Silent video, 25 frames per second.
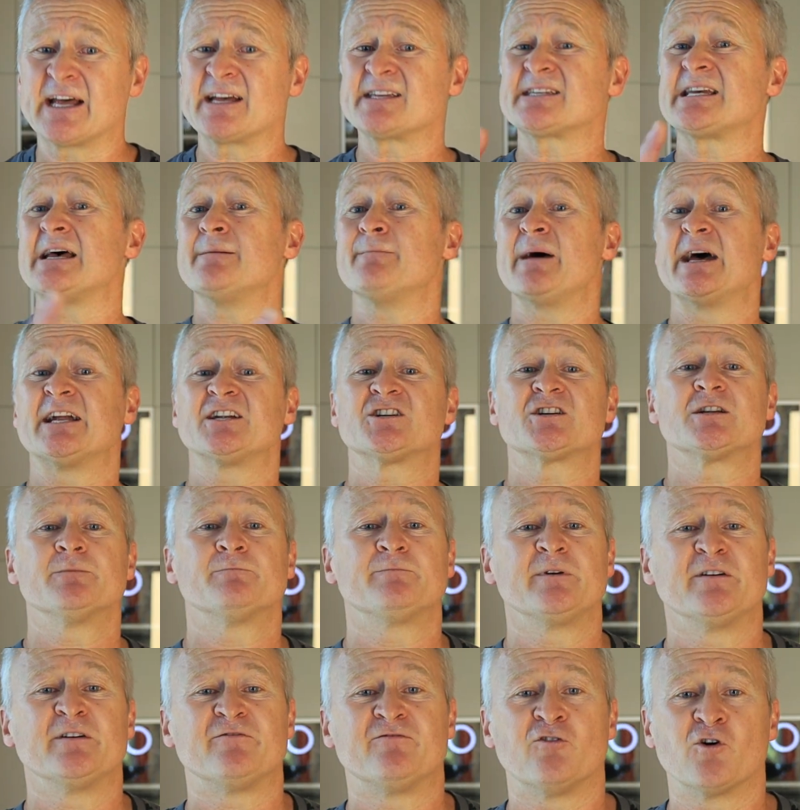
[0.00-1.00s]
As I
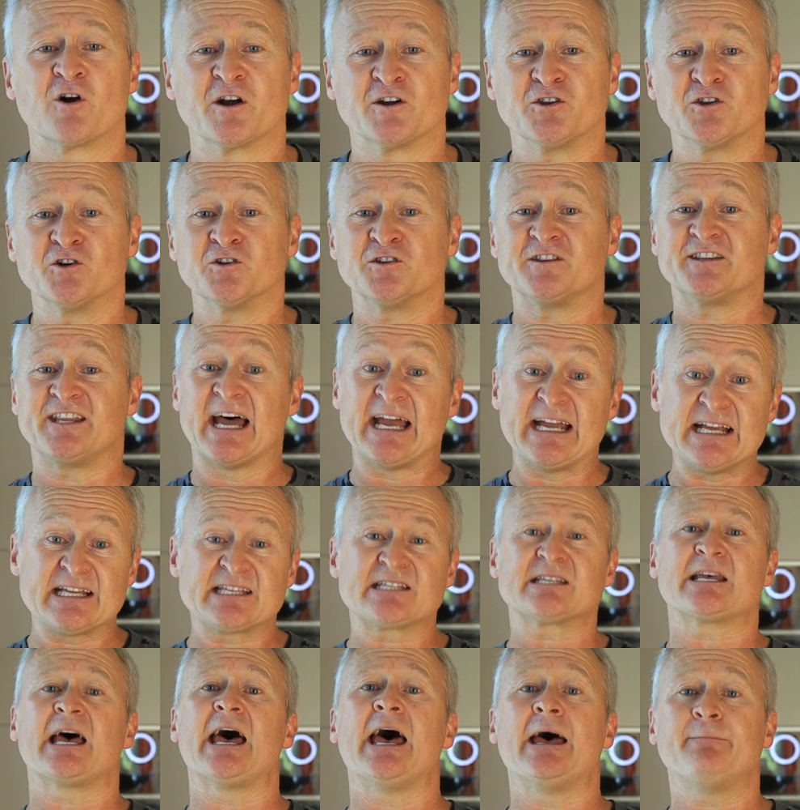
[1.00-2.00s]
mentioned before,
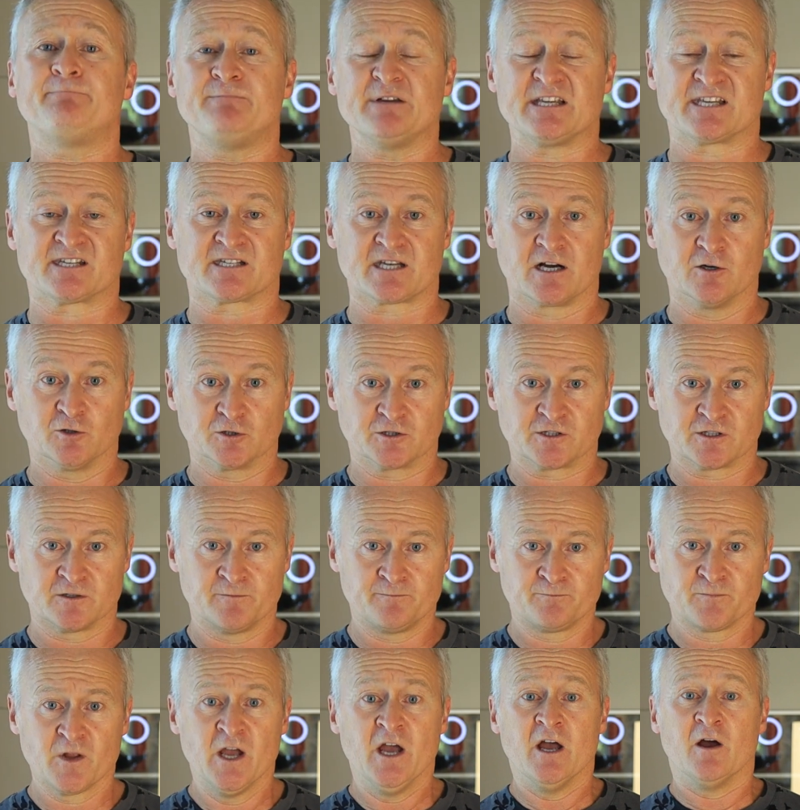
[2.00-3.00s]
today's episode
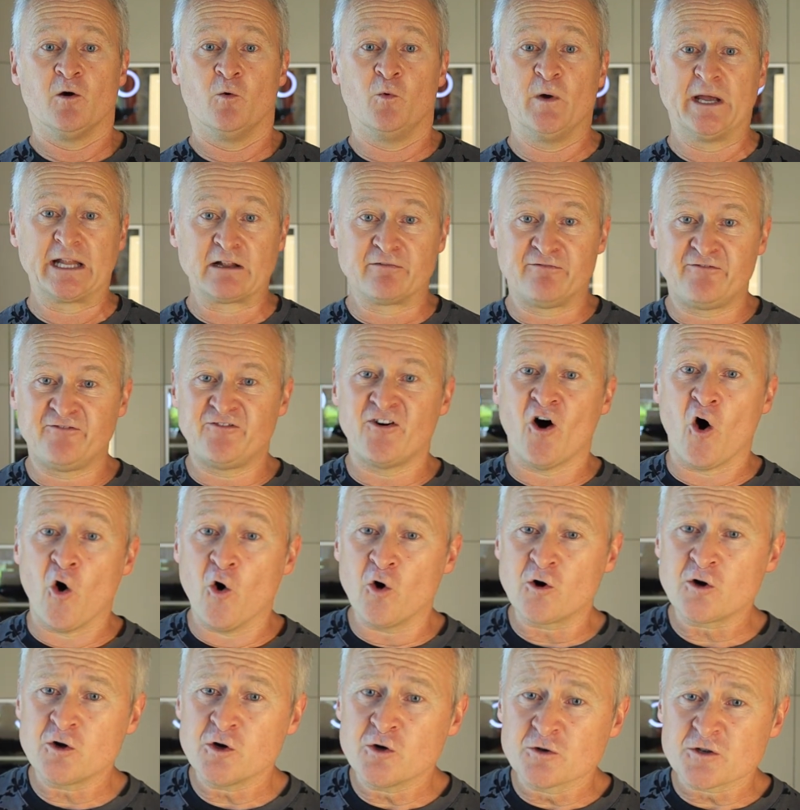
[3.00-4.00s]
will
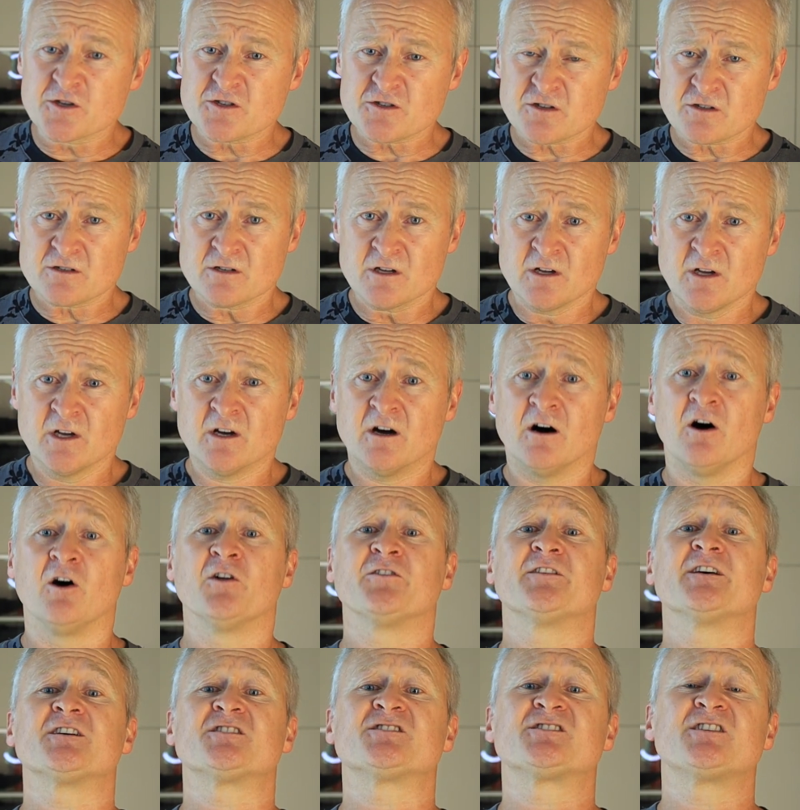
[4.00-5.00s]
focus
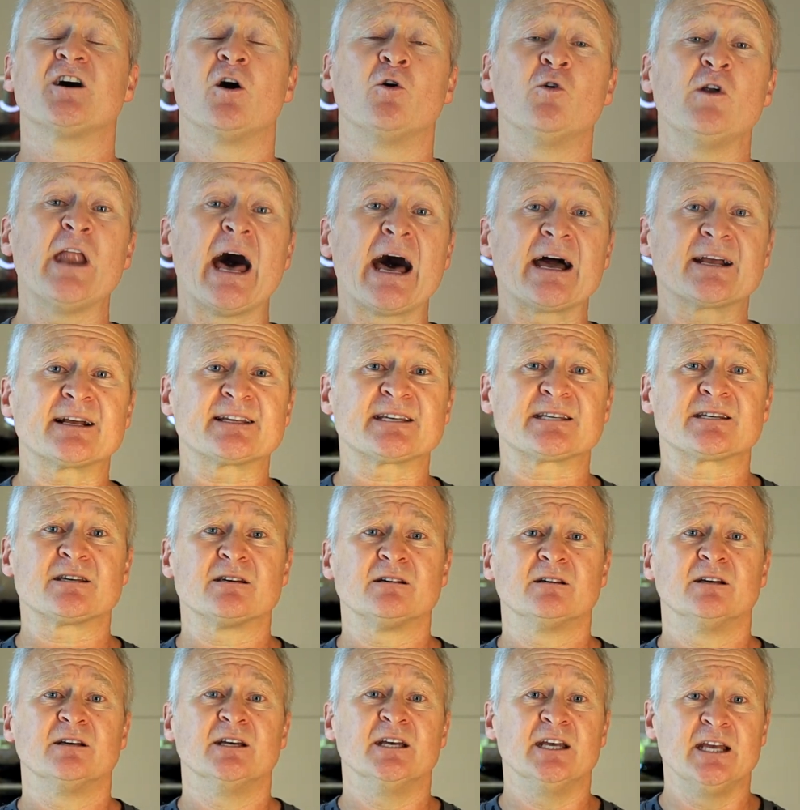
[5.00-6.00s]
on the
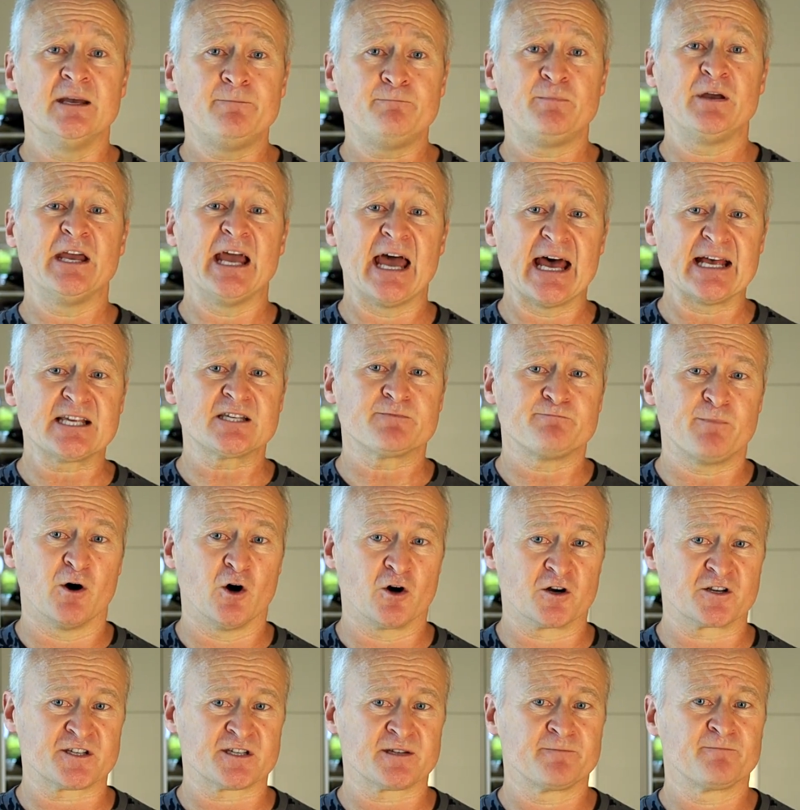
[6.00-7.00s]
Solax
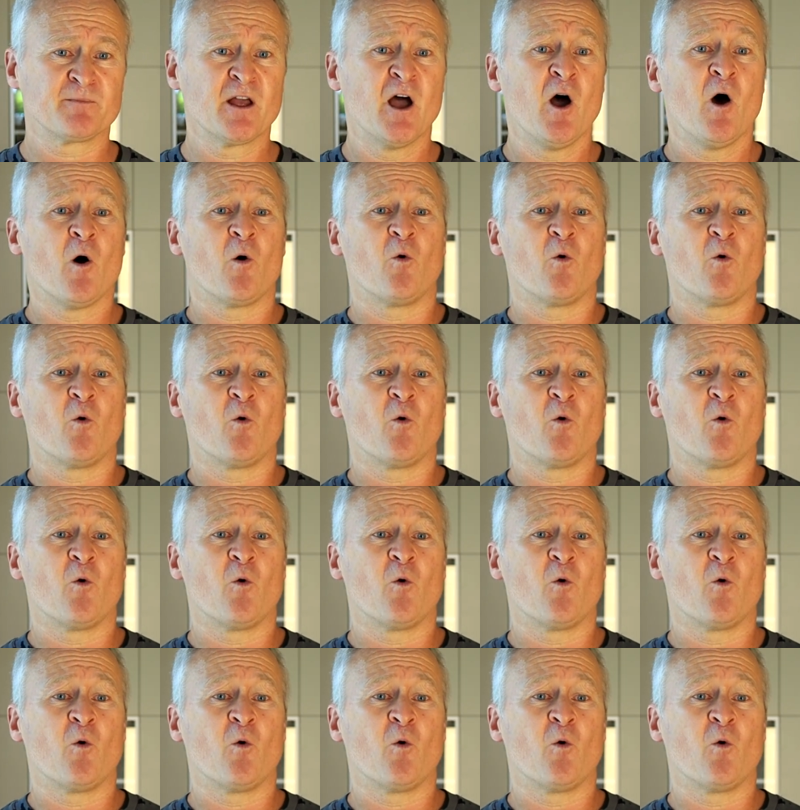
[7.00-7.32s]
EPS-box,